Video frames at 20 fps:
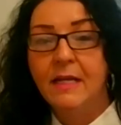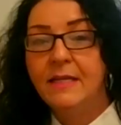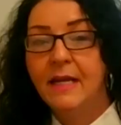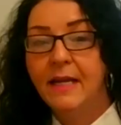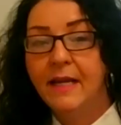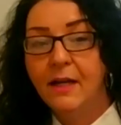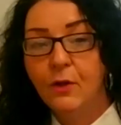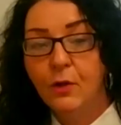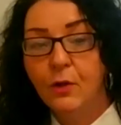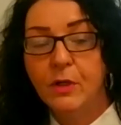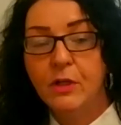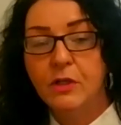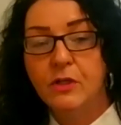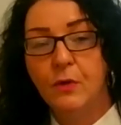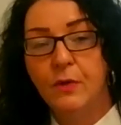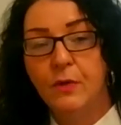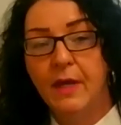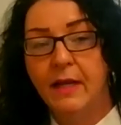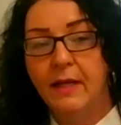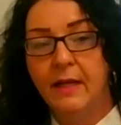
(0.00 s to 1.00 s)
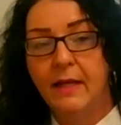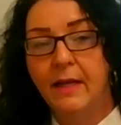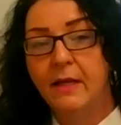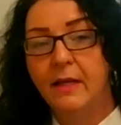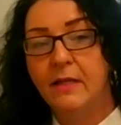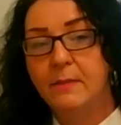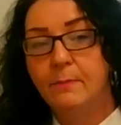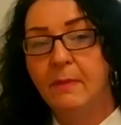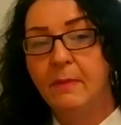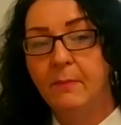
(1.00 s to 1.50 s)
Tailor it so that it
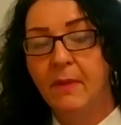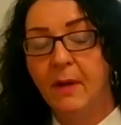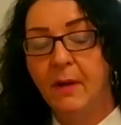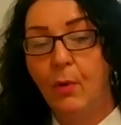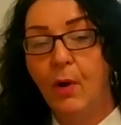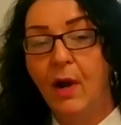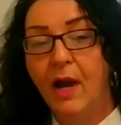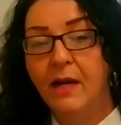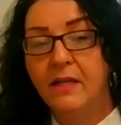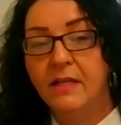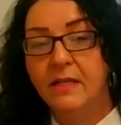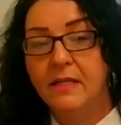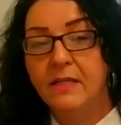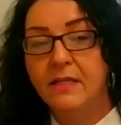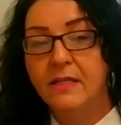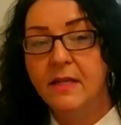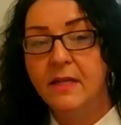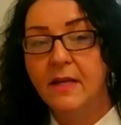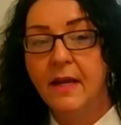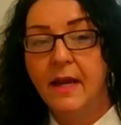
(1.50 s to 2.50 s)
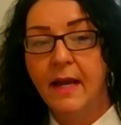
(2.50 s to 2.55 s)
does meet my practice.